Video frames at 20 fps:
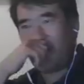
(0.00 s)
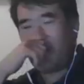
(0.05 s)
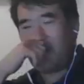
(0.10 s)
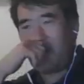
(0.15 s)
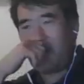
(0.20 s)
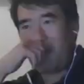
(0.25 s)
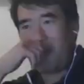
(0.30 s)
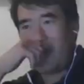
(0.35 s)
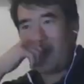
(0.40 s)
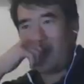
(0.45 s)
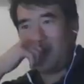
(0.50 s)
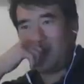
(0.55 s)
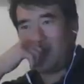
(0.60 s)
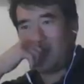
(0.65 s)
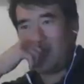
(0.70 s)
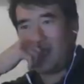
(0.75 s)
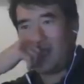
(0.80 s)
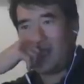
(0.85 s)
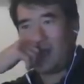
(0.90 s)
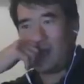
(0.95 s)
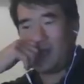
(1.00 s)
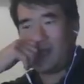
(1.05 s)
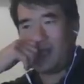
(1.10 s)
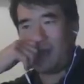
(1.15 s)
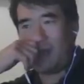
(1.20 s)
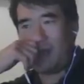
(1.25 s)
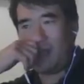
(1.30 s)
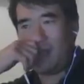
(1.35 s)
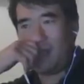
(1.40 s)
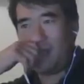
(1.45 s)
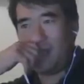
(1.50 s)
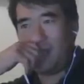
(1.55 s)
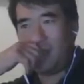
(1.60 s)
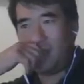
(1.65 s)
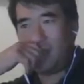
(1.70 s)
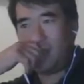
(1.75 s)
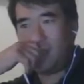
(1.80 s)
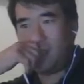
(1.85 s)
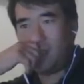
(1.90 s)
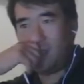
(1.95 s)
meant bettors. I think he was talking about Teach.